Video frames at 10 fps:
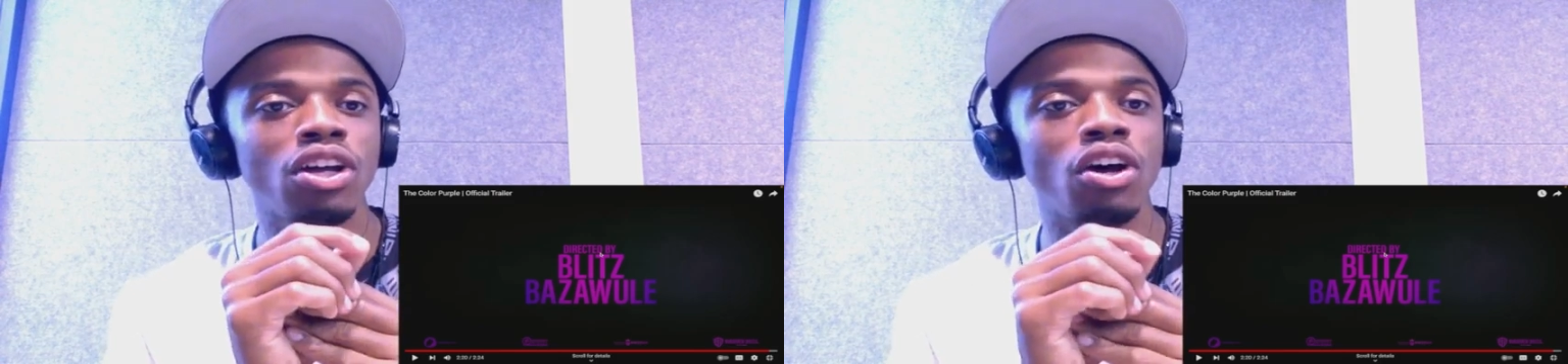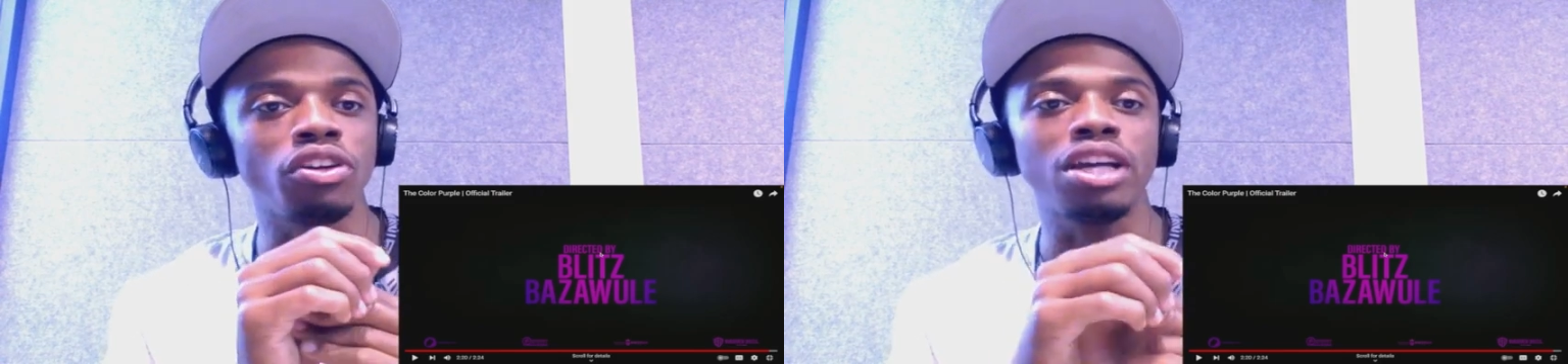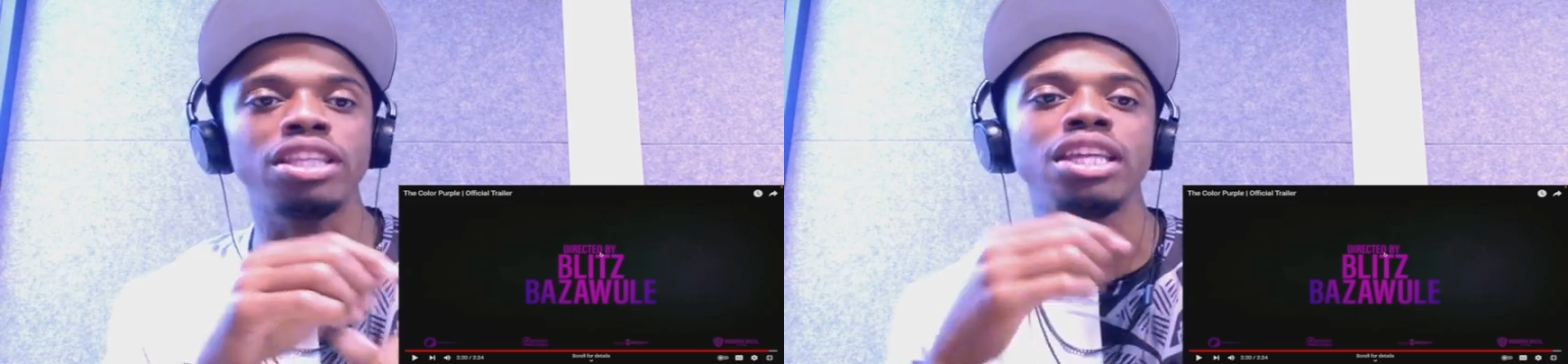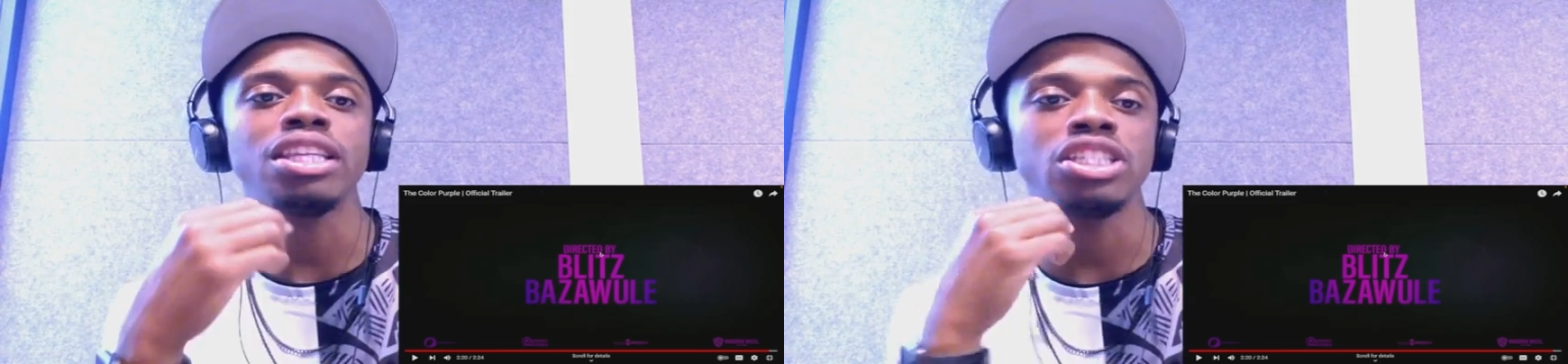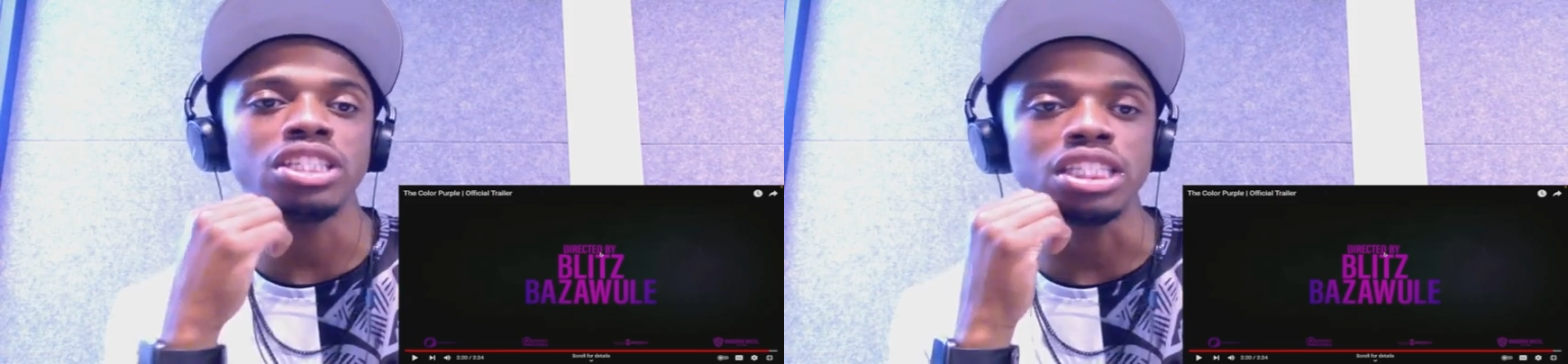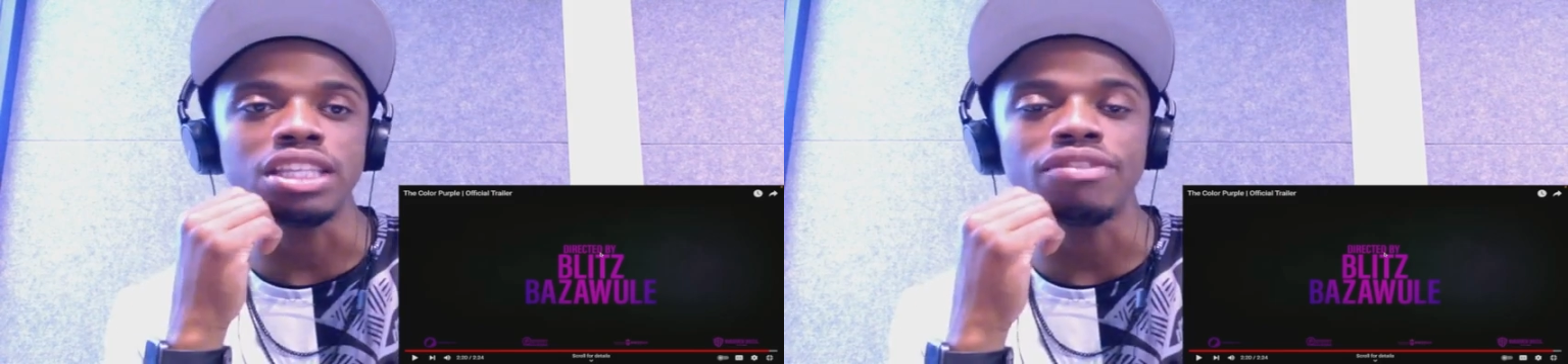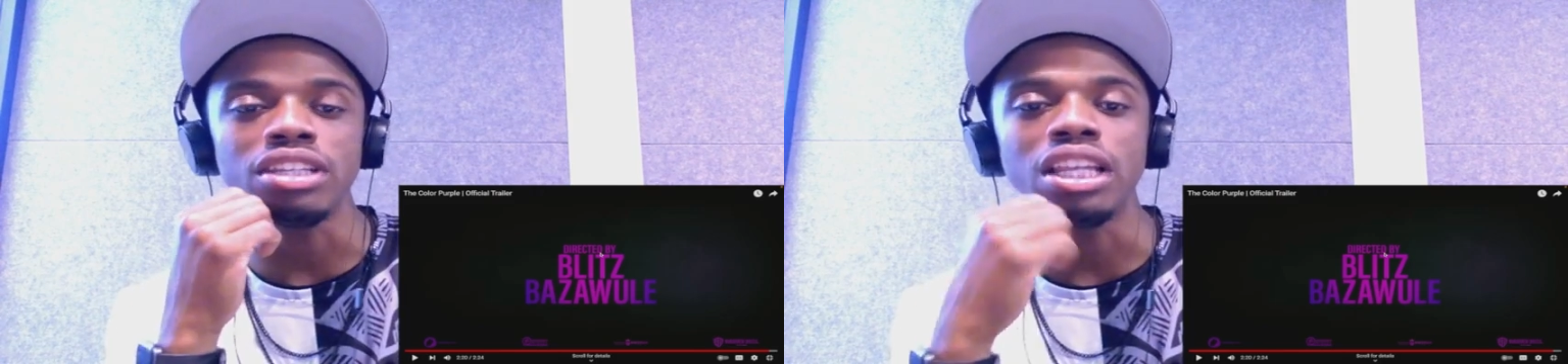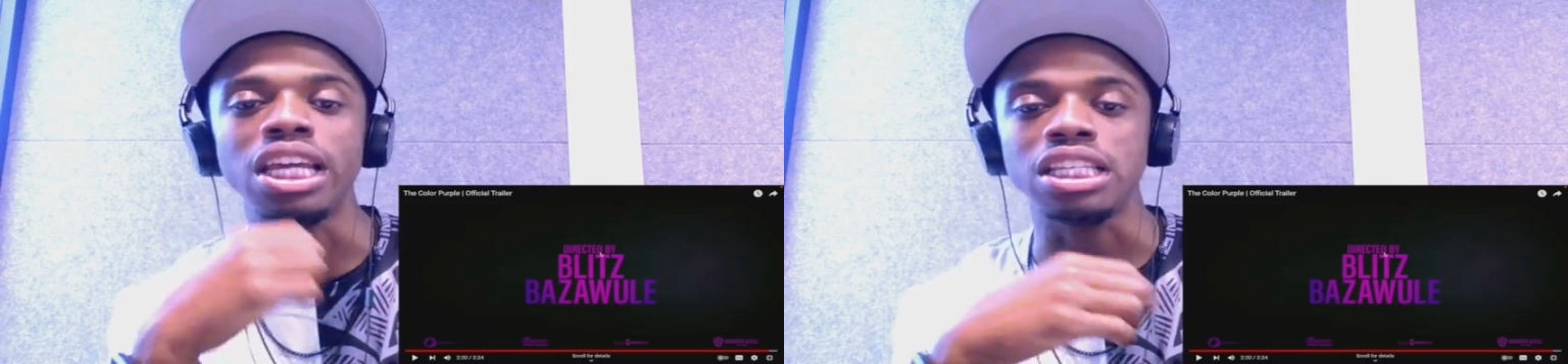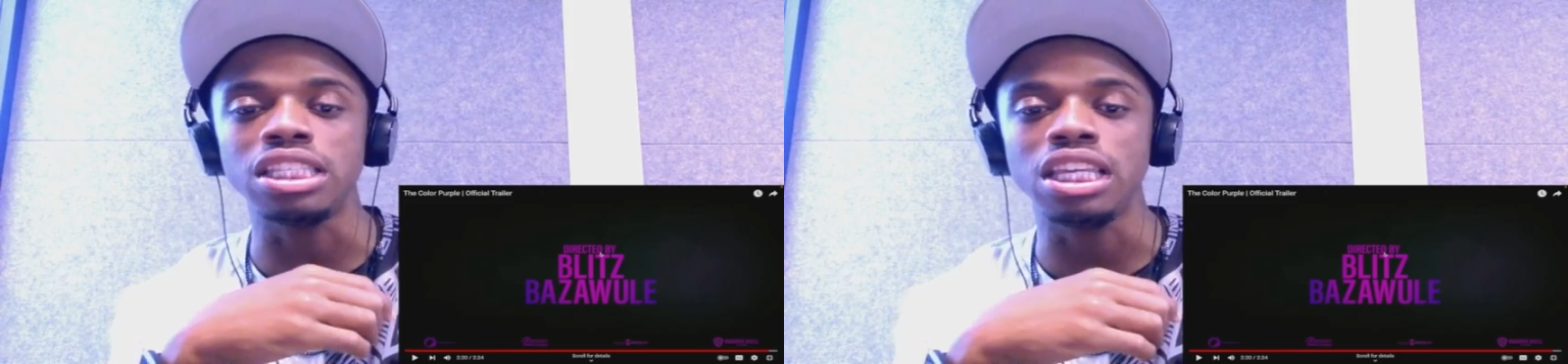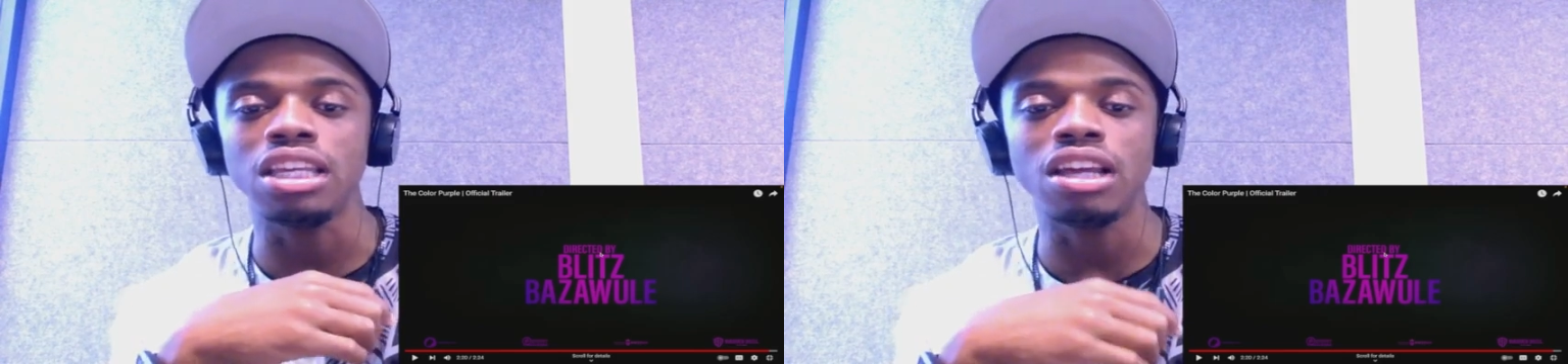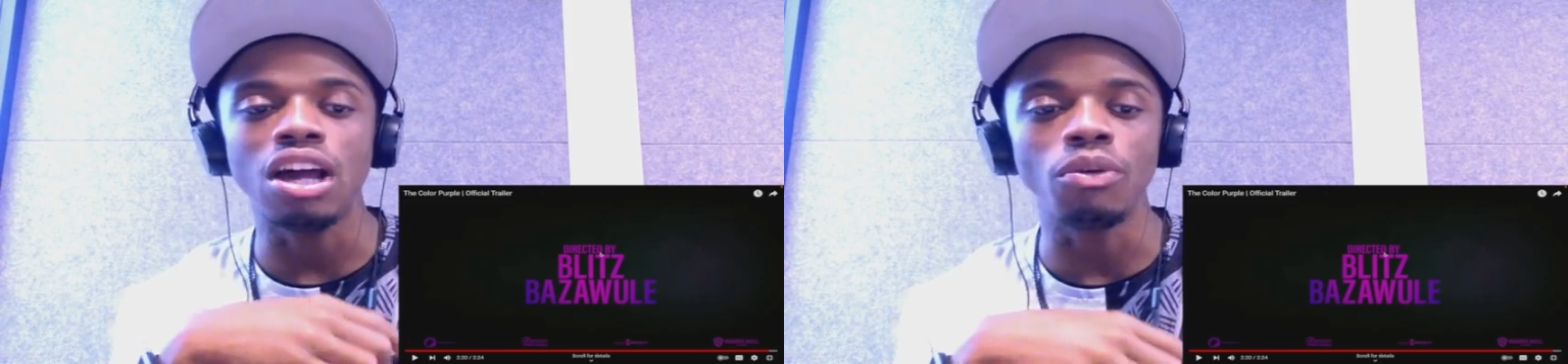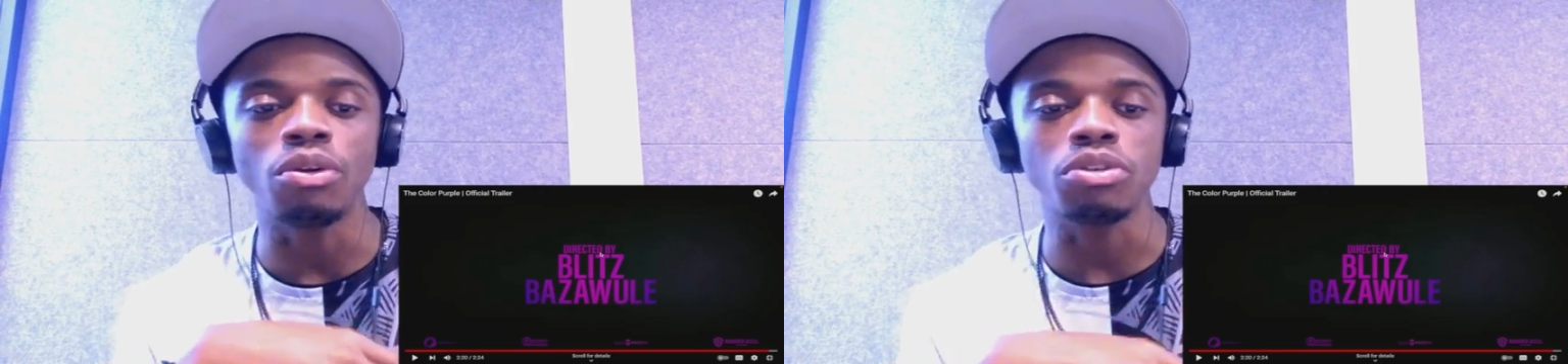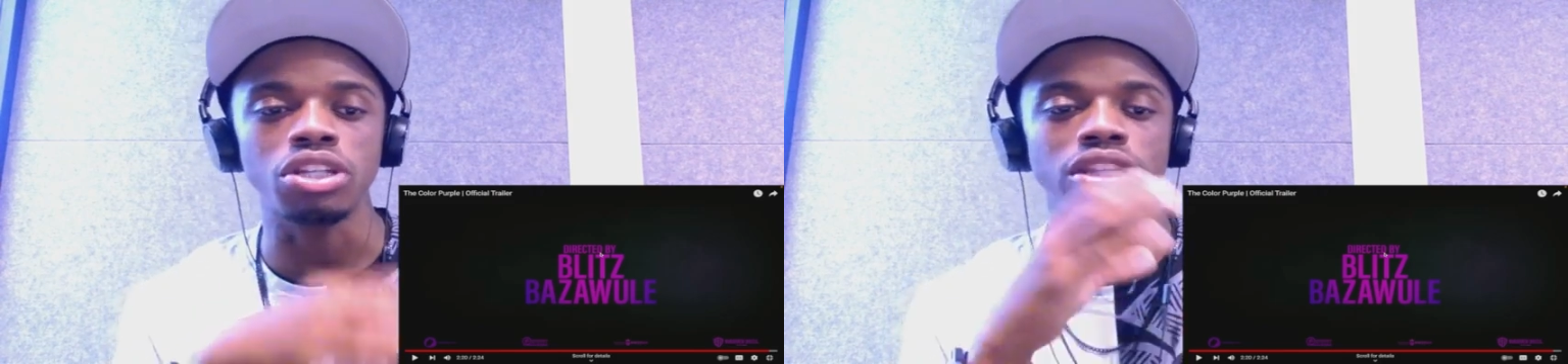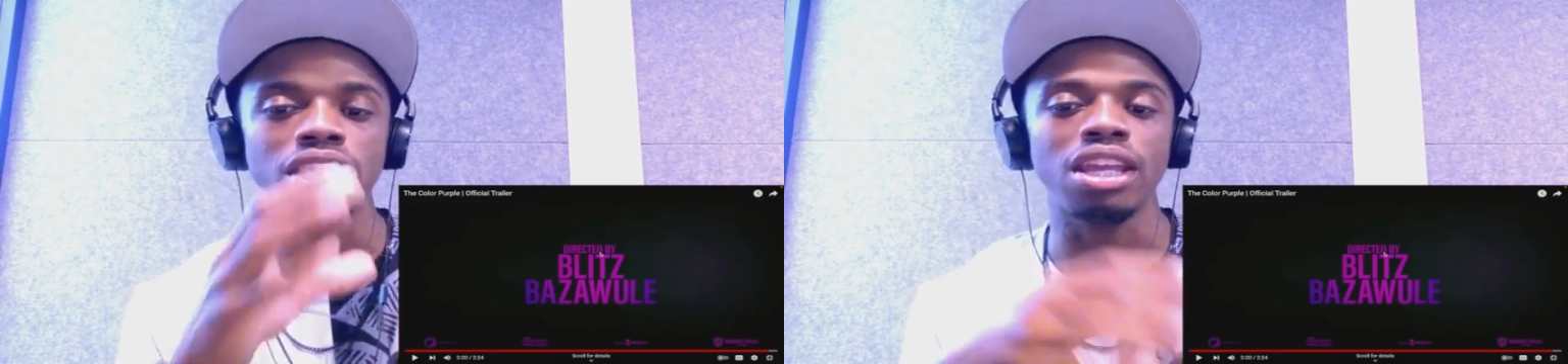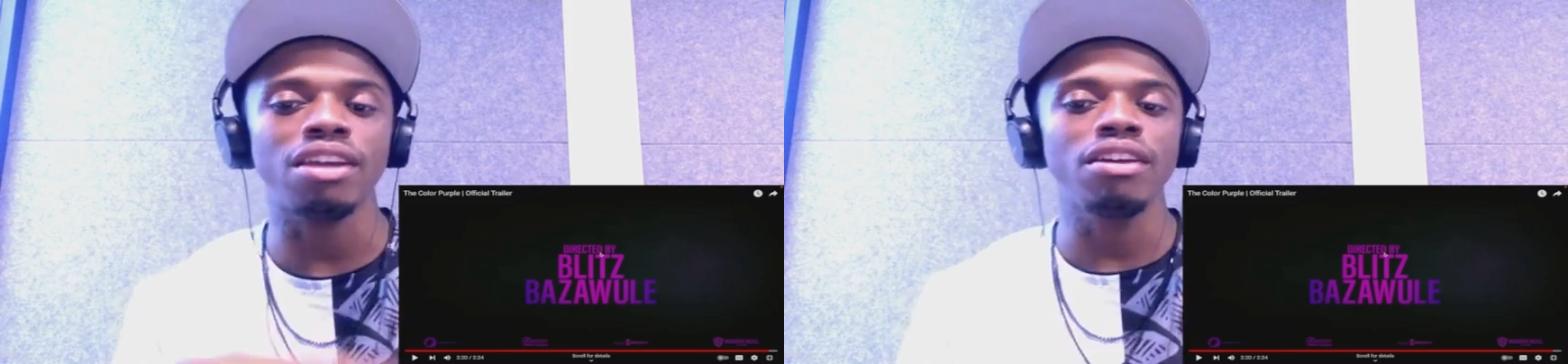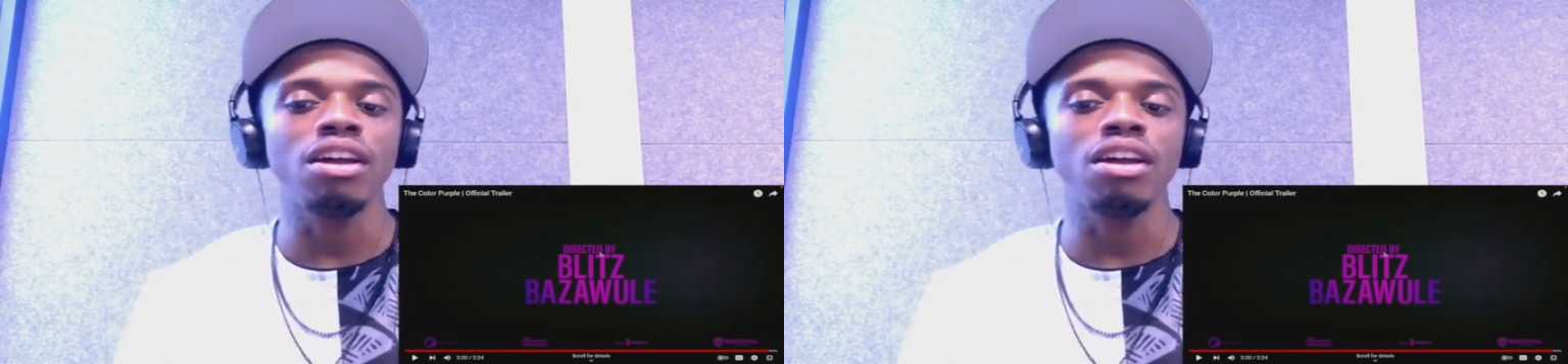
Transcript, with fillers: Or y'all think they should just left in the legacy? I want to know what y'all think.